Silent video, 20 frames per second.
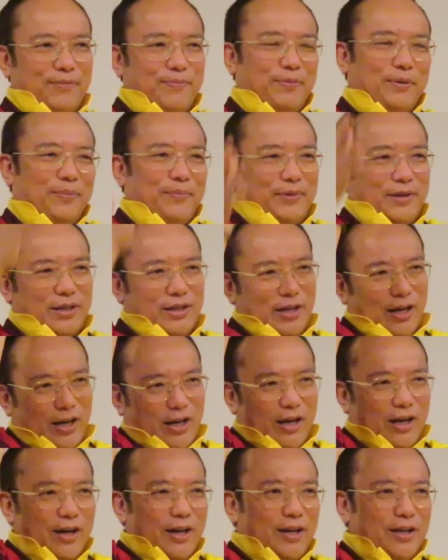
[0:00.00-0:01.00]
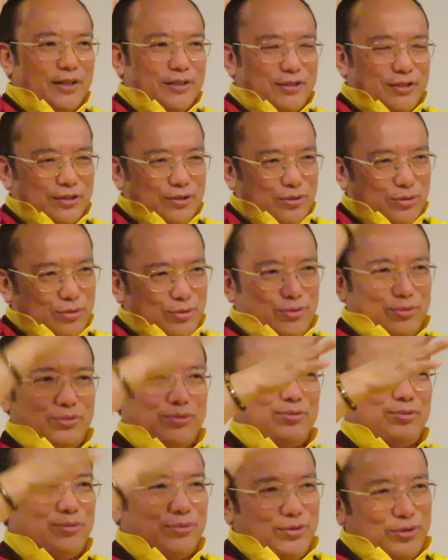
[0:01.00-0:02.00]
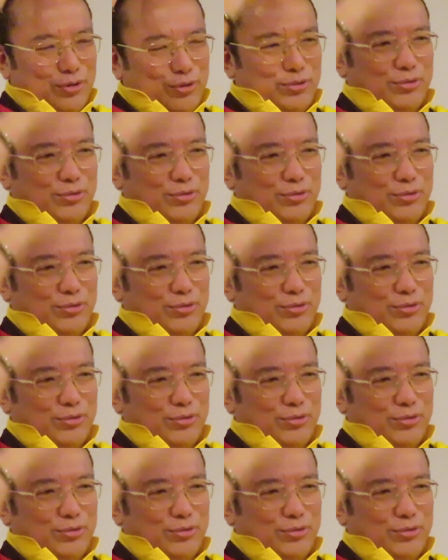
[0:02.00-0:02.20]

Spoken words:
from God to